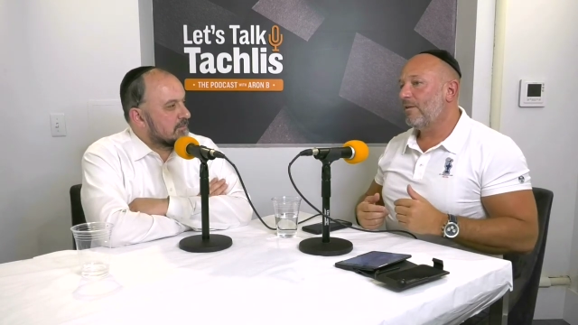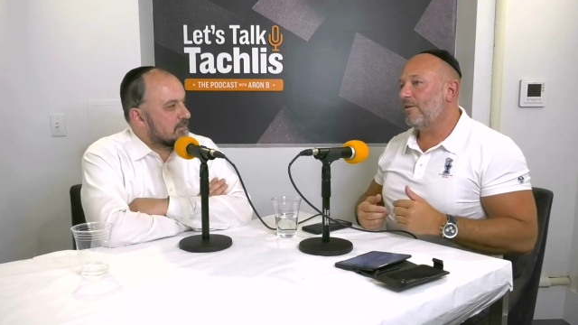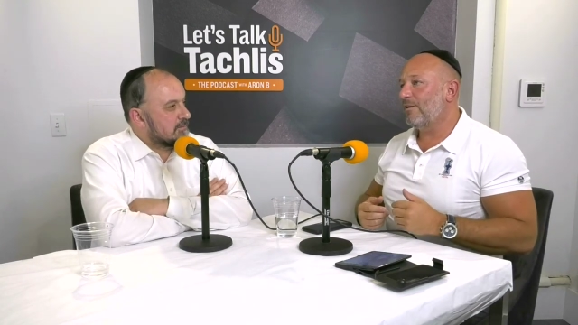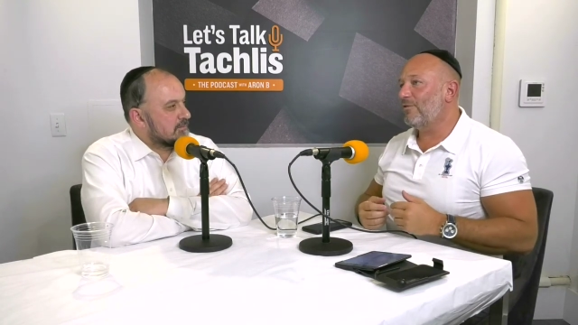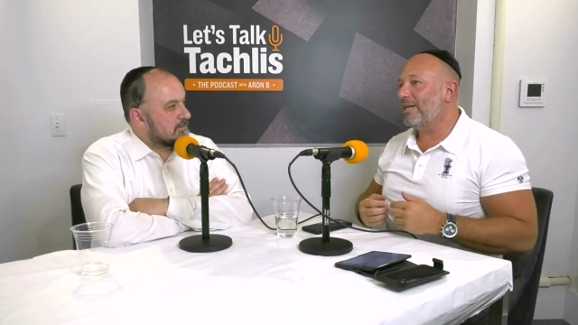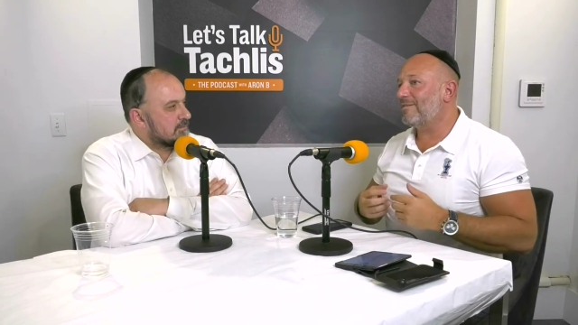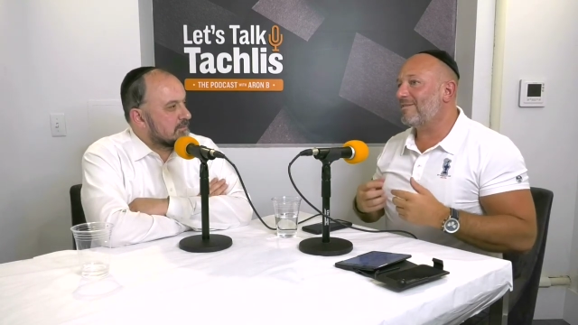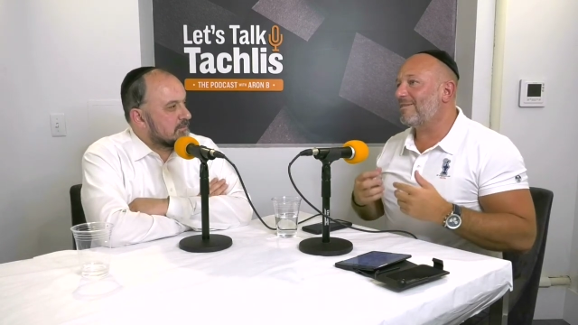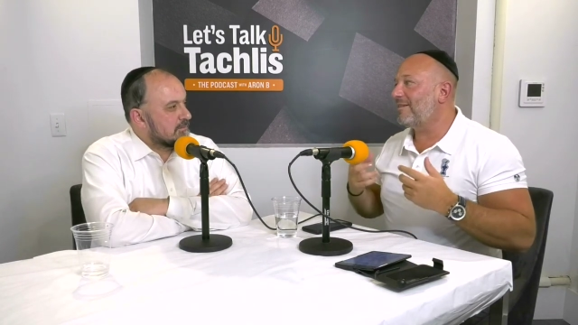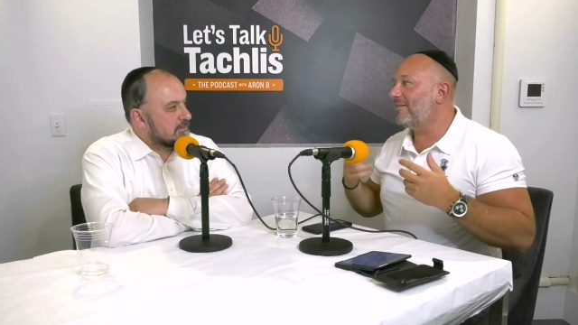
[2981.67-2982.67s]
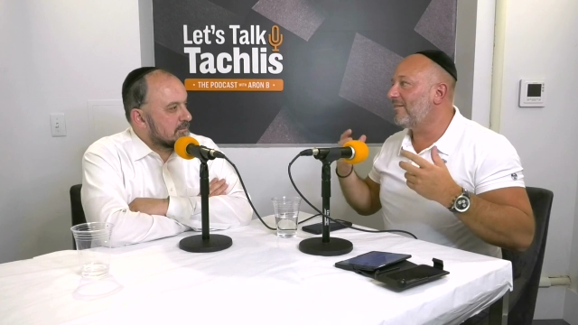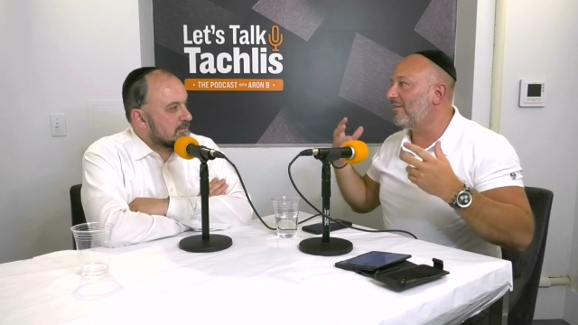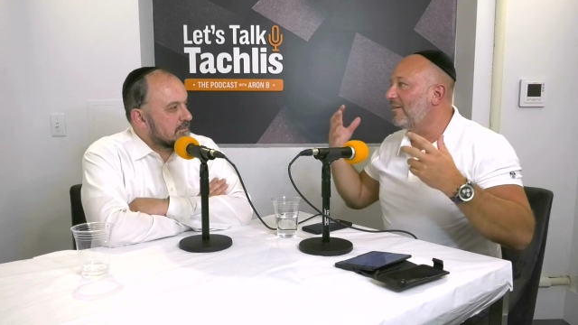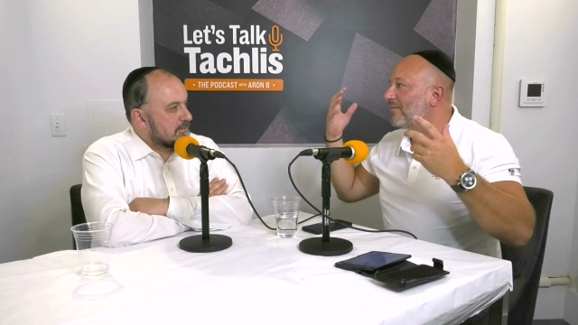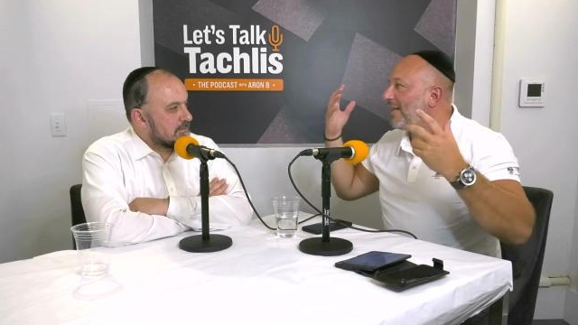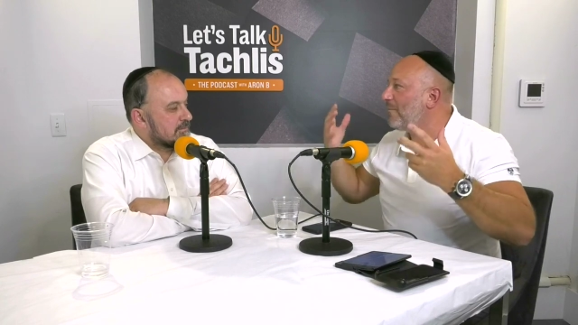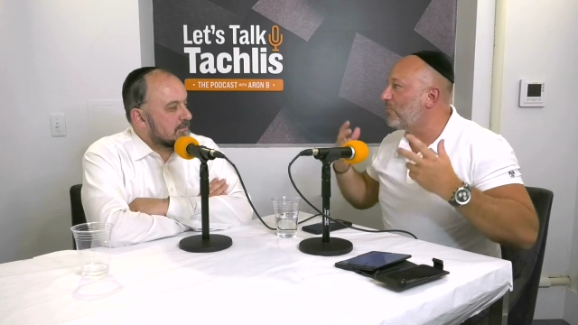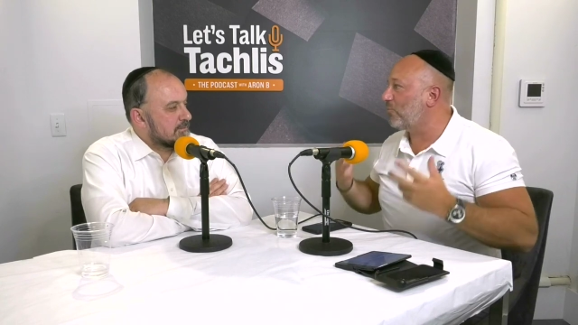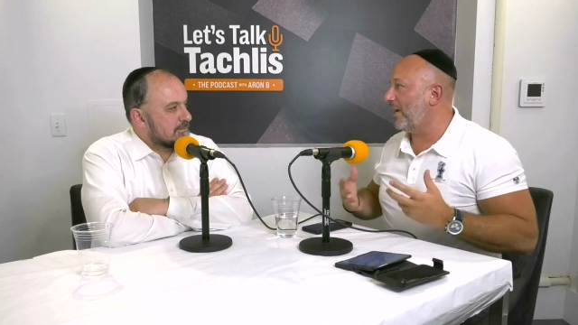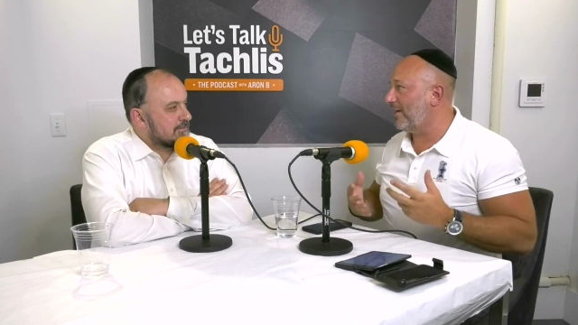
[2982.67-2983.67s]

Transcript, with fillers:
Speaker 1: you don't get st- stamped with